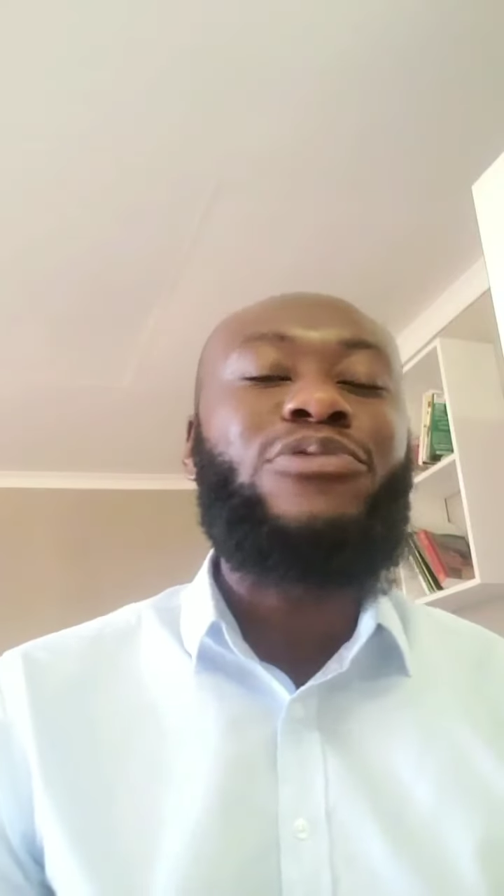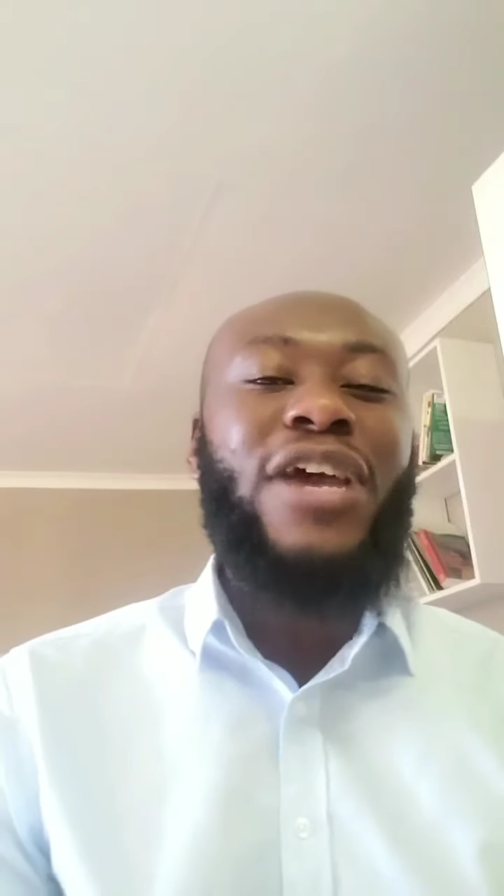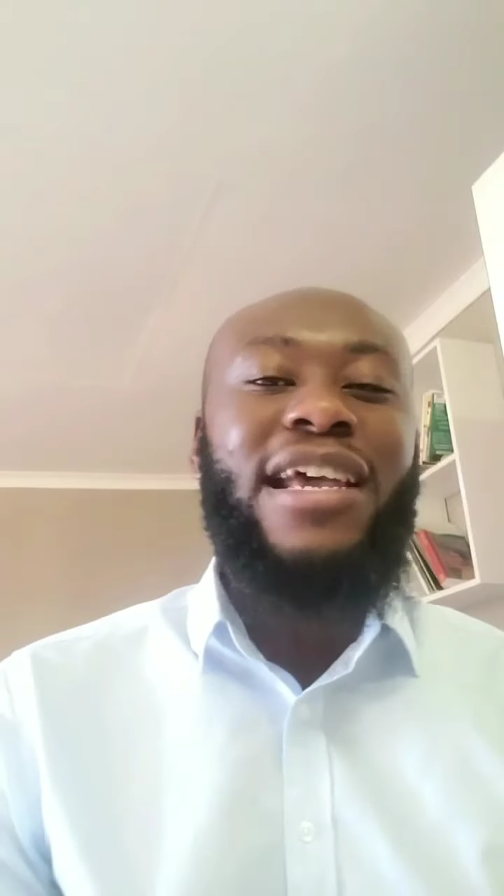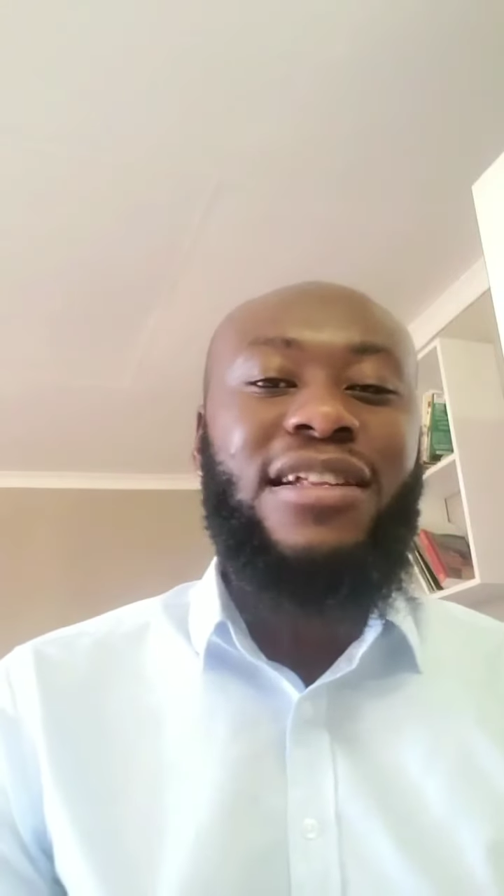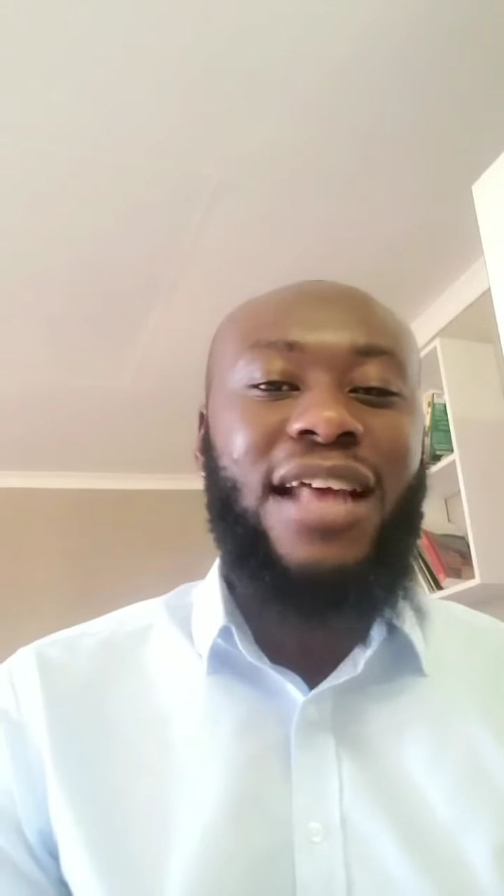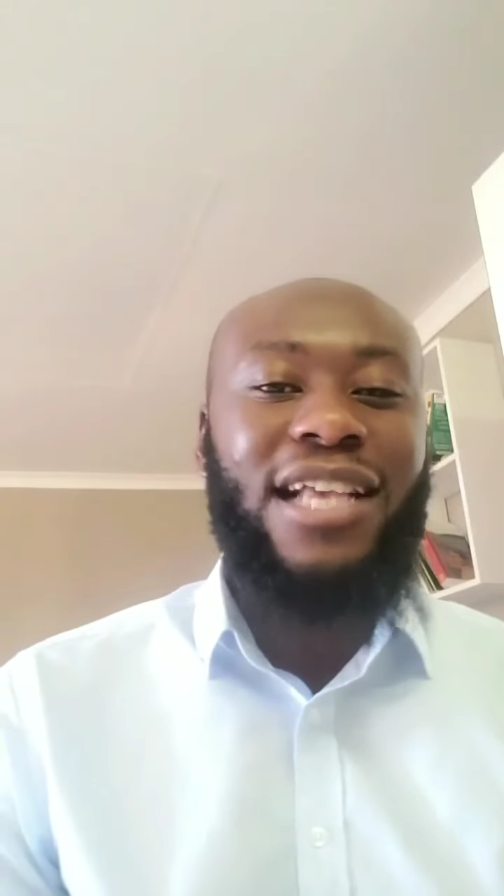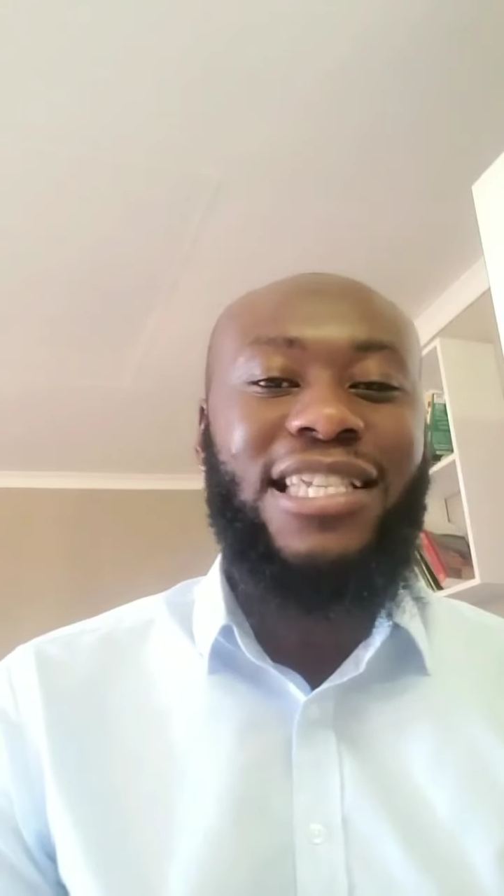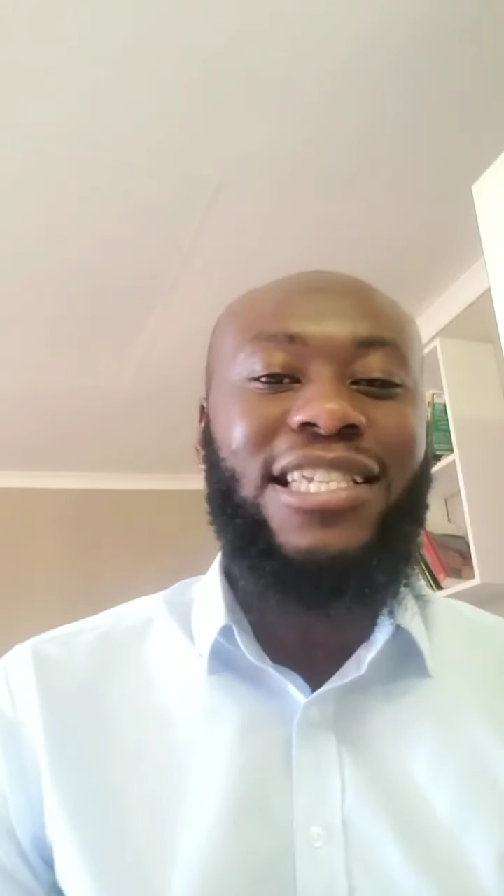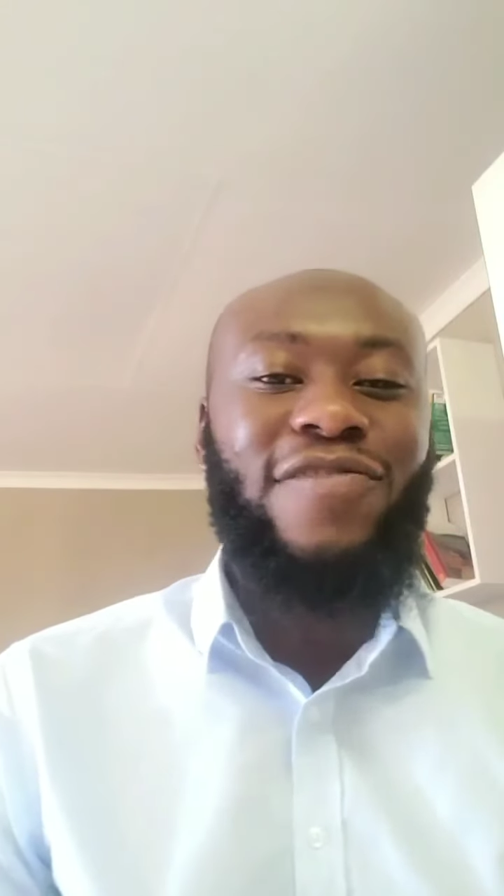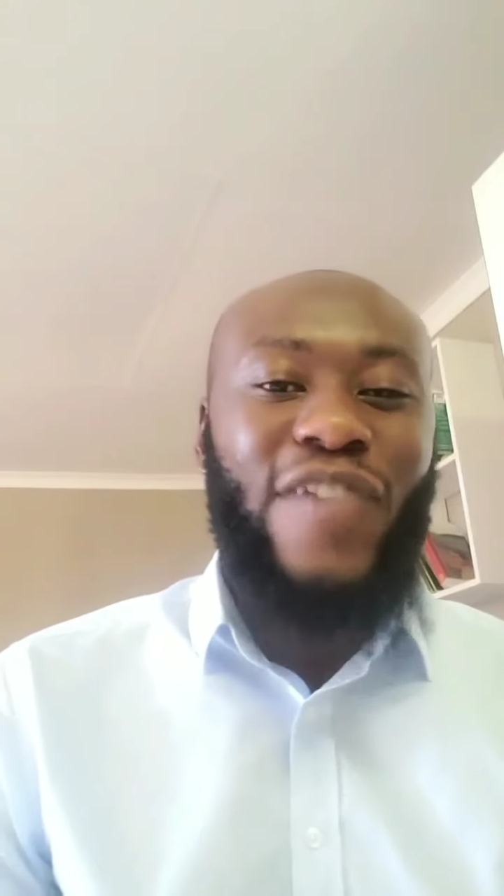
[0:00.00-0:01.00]
praying in
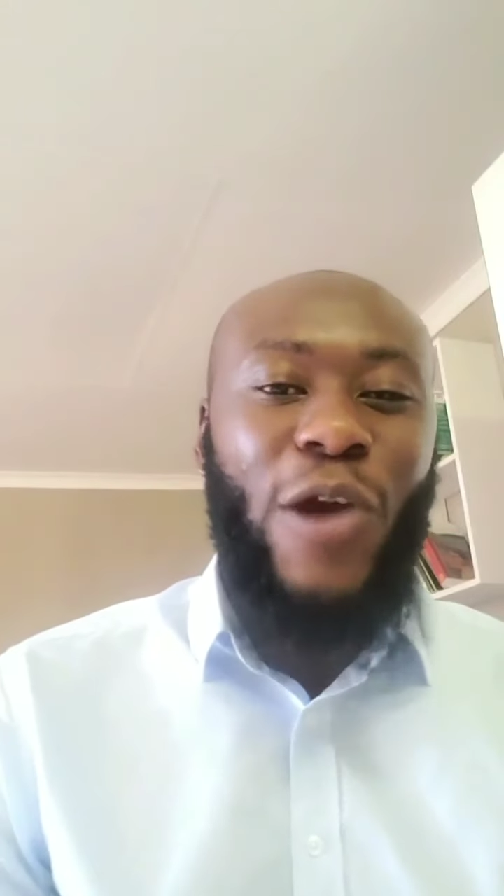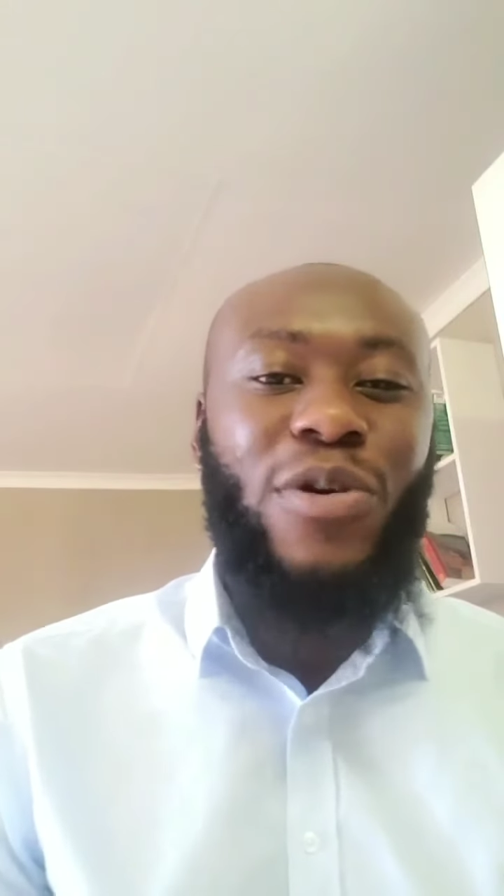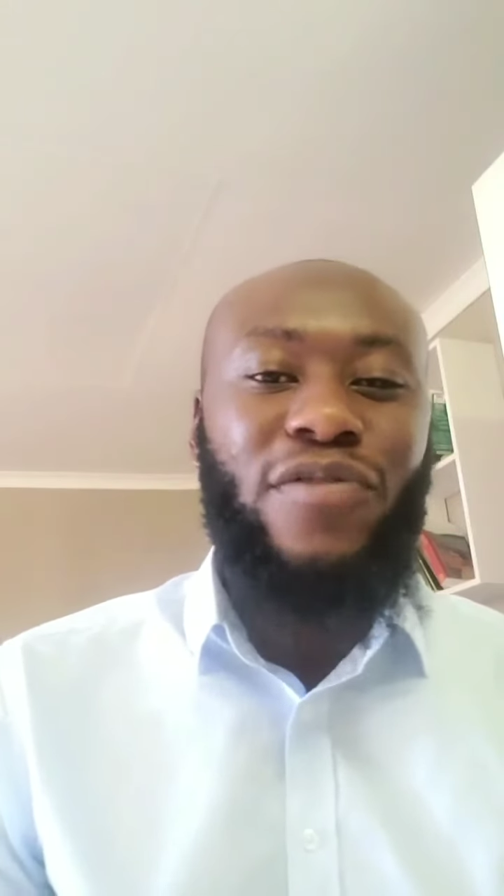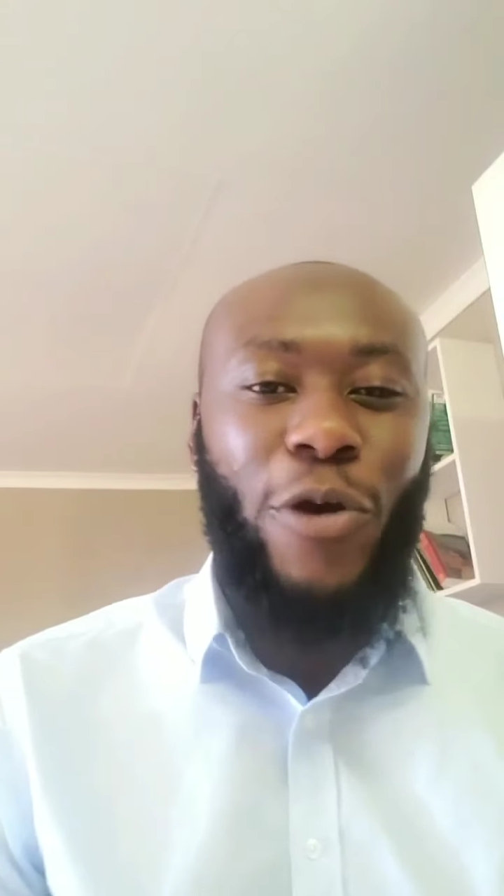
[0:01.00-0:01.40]
tongues is very,